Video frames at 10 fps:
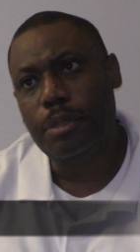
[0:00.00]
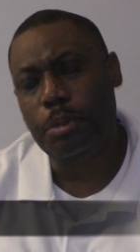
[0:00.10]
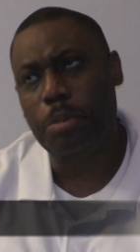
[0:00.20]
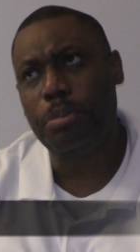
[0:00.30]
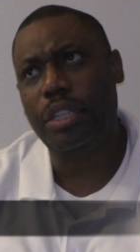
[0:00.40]

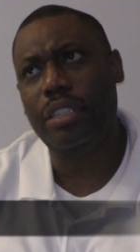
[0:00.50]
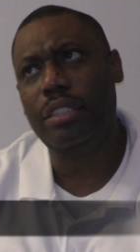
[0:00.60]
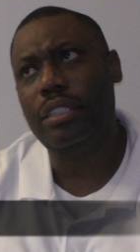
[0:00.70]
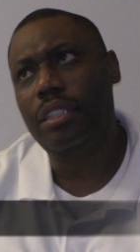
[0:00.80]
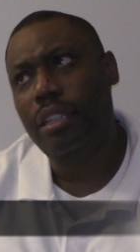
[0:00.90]
My
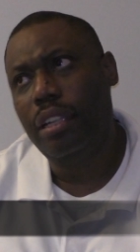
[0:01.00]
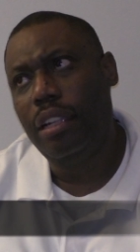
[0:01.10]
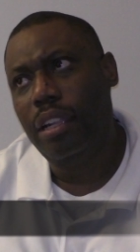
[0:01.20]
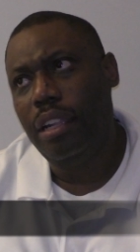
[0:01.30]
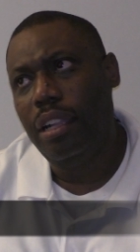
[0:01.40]
brother
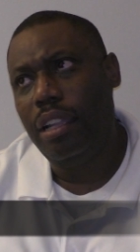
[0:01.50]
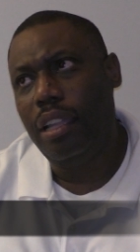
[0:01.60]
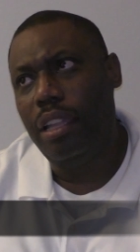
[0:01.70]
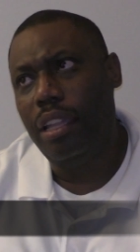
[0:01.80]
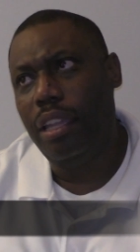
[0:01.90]

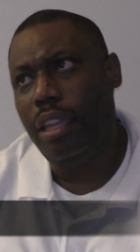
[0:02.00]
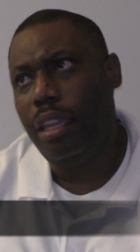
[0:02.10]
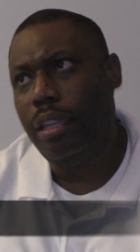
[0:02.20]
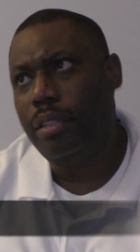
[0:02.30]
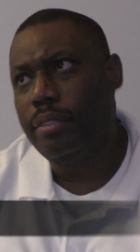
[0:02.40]

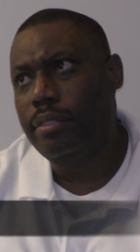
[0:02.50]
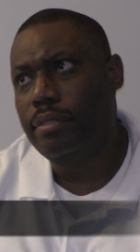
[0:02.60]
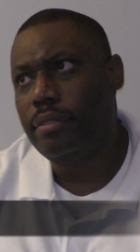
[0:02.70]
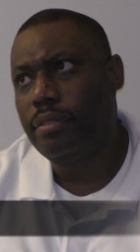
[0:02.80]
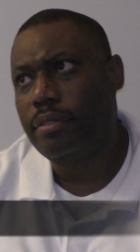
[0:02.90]

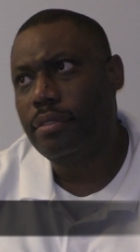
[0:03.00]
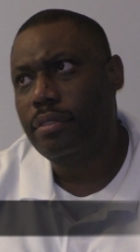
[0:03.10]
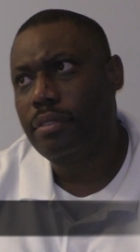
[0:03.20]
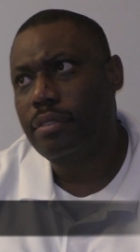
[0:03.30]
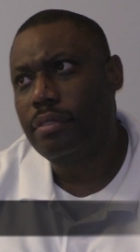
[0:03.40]
and
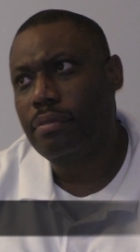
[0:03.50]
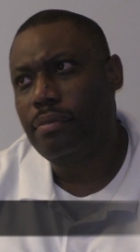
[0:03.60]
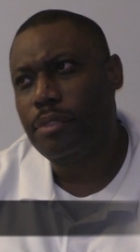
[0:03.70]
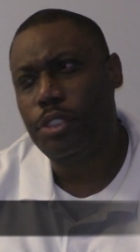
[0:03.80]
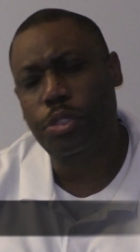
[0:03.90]

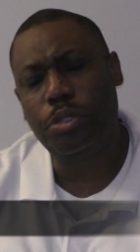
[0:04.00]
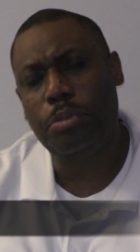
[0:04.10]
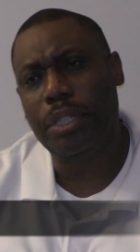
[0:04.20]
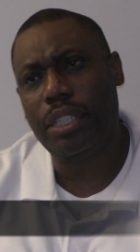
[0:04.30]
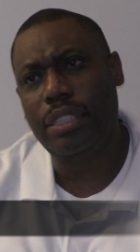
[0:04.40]
two of
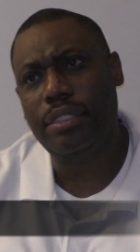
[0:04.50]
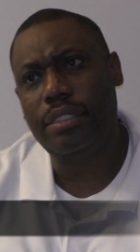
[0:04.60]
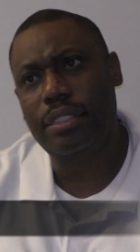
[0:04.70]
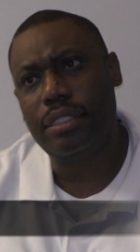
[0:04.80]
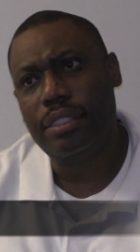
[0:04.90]
my
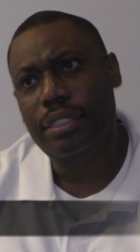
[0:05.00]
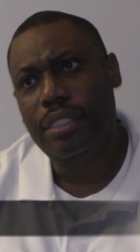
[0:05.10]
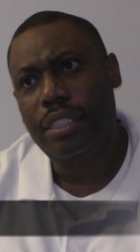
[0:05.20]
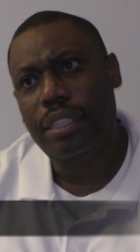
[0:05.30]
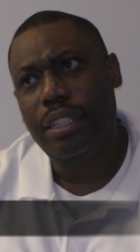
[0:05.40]
cousins,
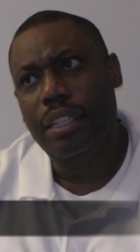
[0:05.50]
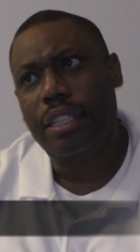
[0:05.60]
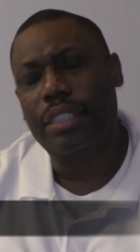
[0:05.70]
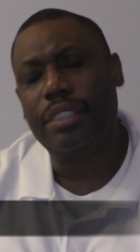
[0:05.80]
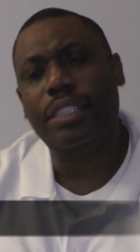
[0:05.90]

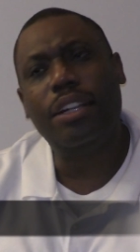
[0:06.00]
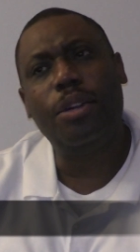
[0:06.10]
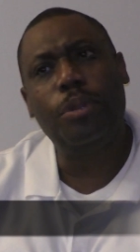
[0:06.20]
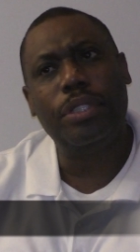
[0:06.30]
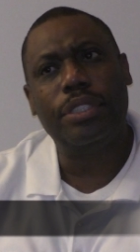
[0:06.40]
because they
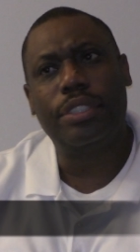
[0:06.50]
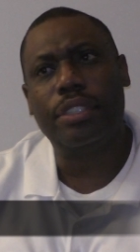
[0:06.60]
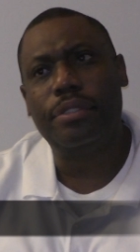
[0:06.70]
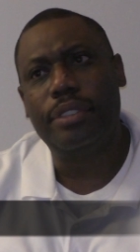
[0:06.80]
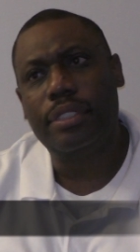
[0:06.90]
all went in the
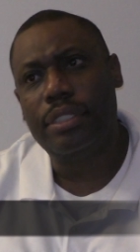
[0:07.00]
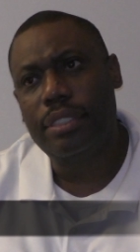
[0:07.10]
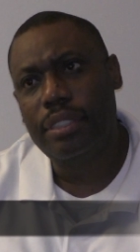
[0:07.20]
service.